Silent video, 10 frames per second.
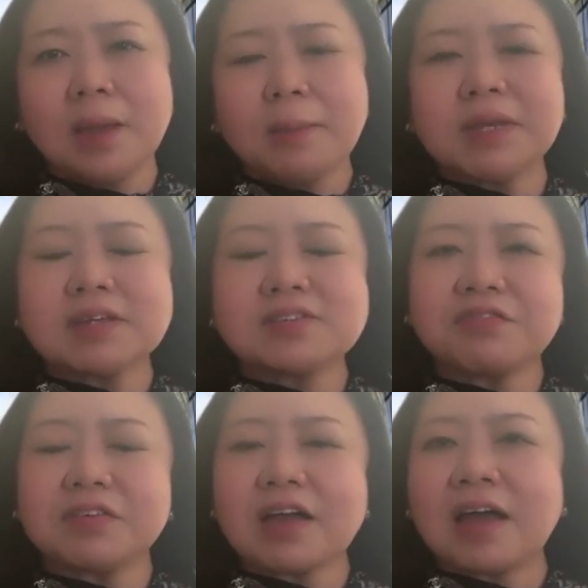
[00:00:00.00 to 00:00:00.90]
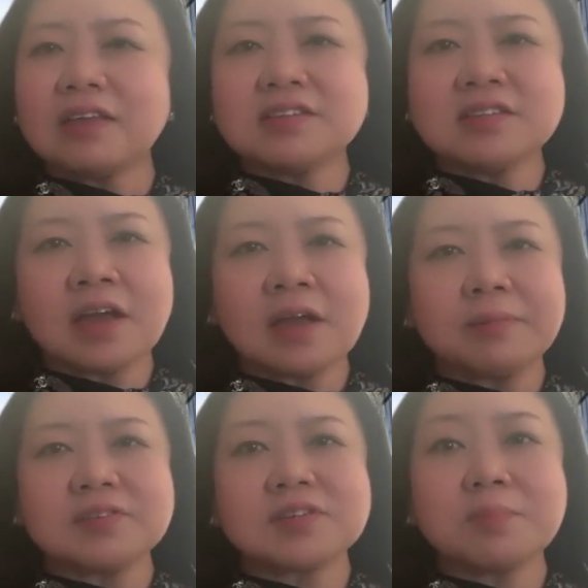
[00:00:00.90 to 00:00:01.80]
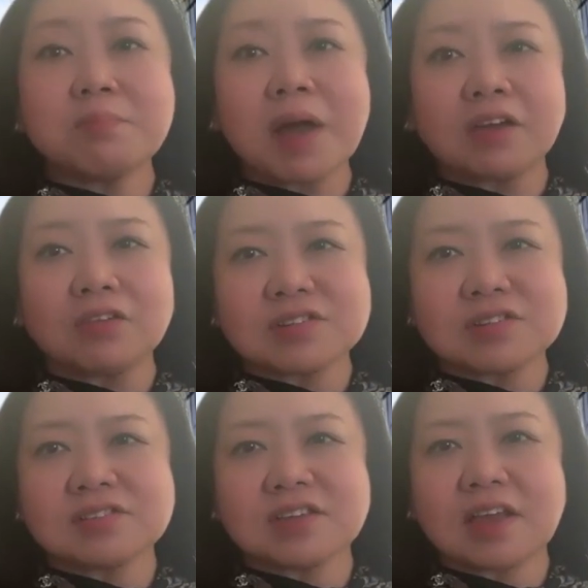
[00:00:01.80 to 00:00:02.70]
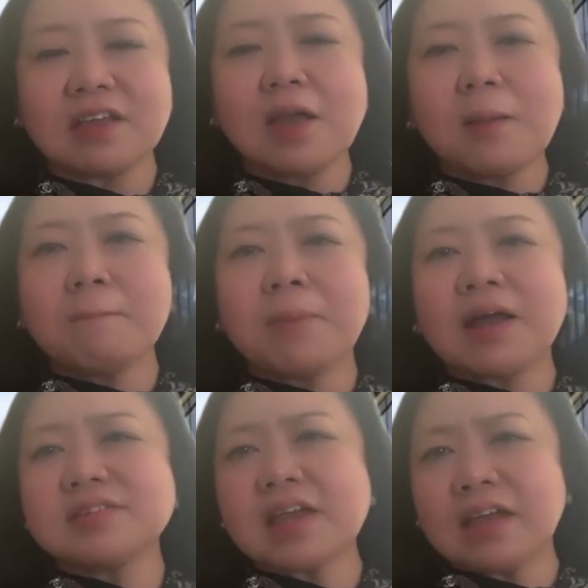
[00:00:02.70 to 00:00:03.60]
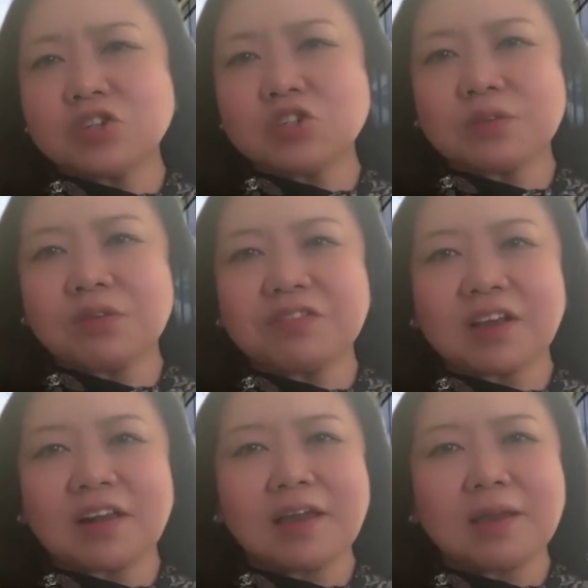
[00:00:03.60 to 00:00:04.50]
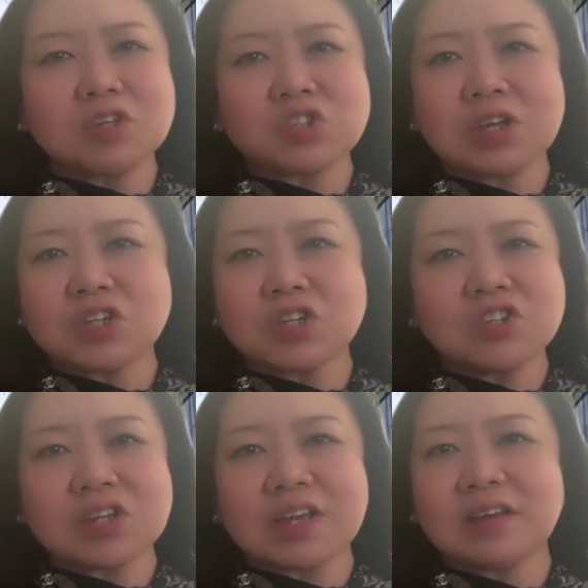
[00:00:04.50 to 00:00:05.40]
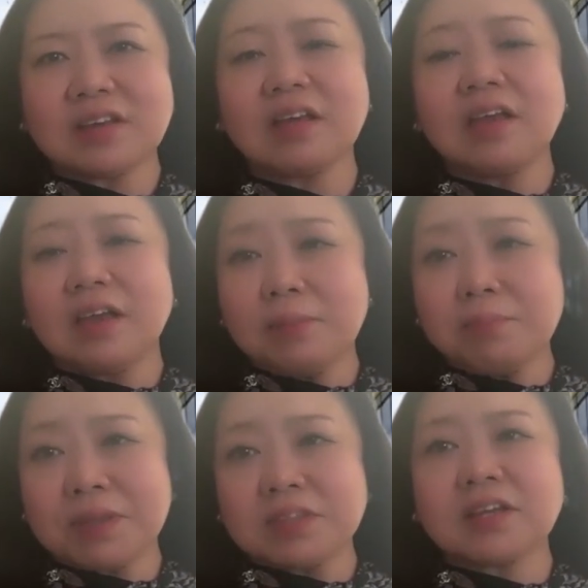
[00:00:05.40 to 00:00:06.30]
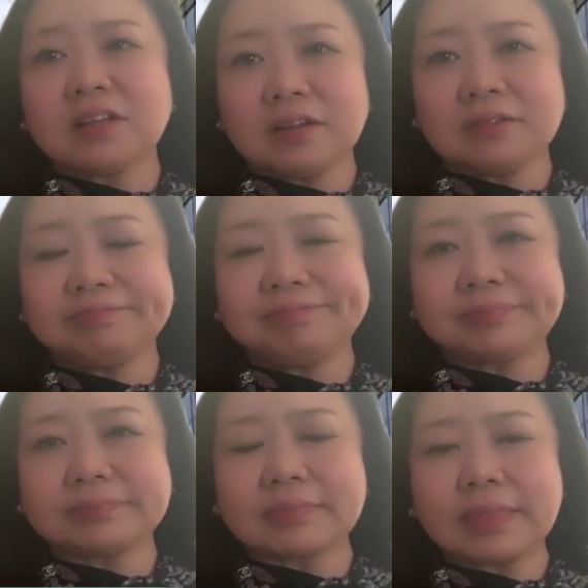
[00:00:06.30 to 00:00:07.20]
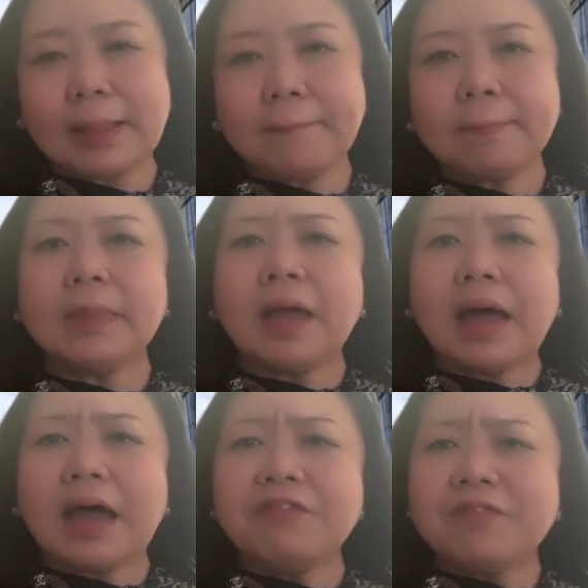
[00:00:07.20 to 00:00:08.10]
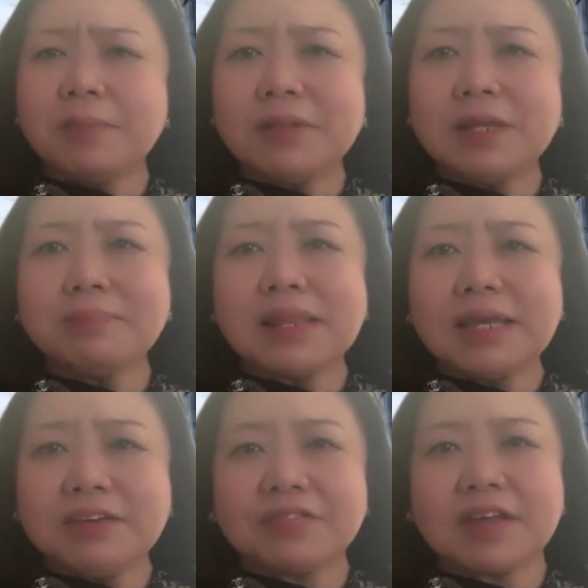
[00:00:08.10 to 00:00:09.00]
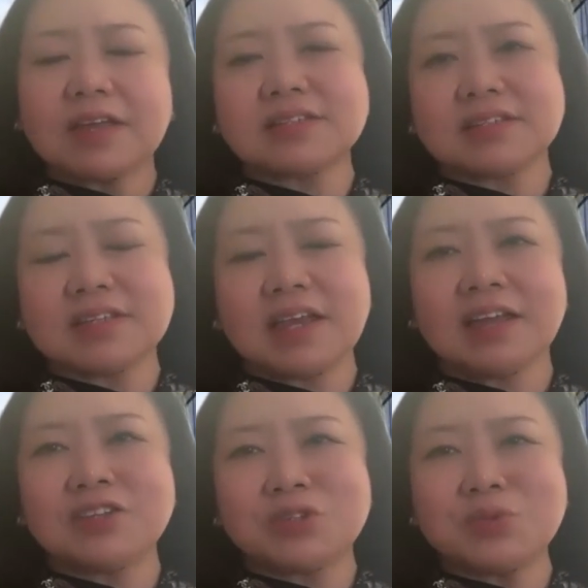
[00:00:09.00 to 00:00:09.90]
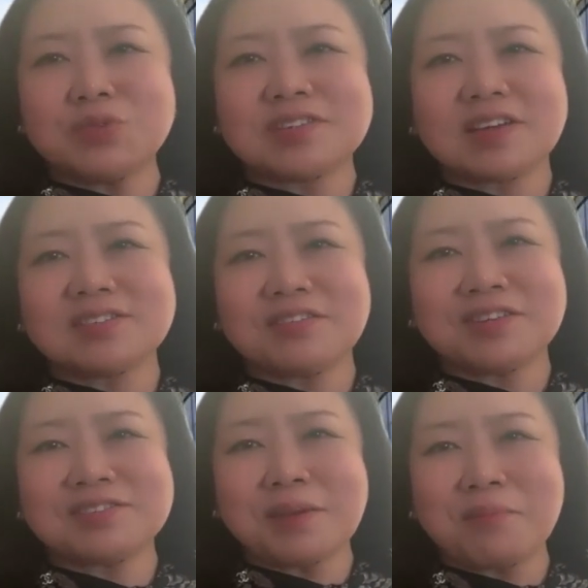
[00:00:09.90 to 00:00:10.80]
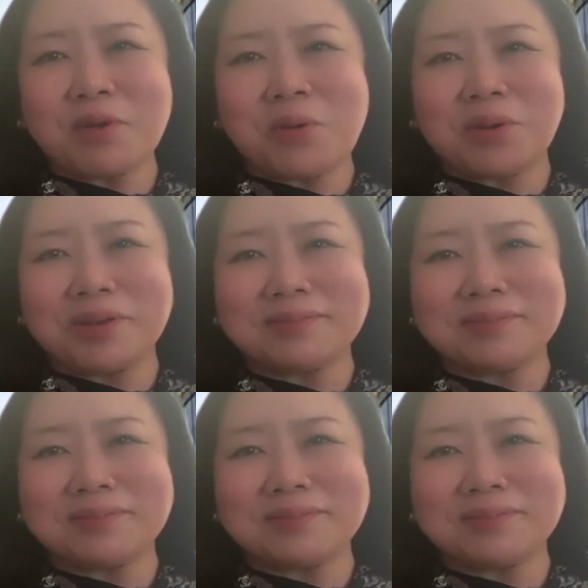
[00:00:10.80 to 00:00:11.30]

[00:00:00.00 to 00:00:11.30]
because of the undeniable symbiosis that binds energy with the climate change agenda in particular. I firmly believe that they are the two sides of the same coin.